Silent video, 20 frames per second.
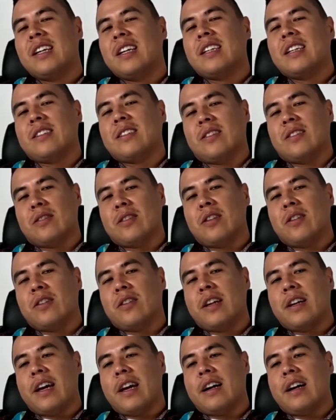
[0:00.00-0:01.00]
So no,
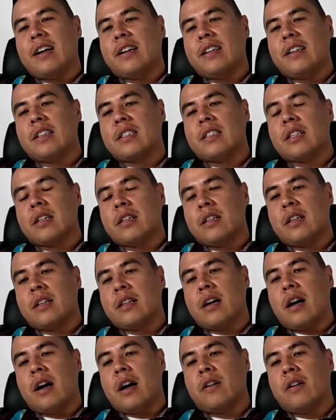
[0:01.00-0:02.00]
yeah, you just
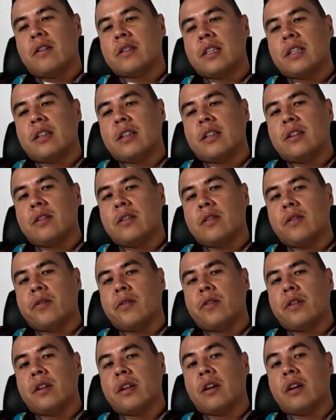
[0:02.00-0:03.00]
I always like to
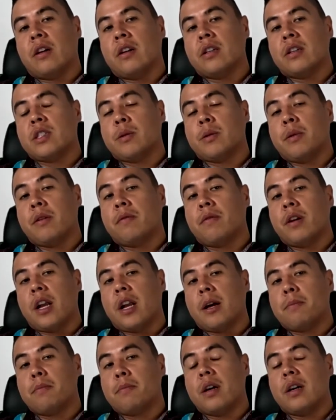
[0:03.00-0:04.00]
acknowledge women for
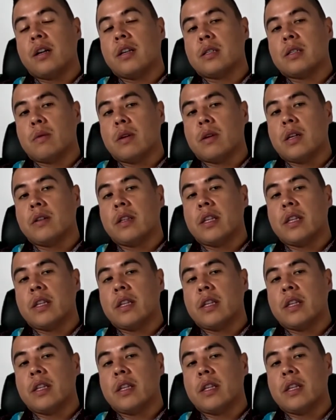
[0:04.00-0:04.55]
that part as well.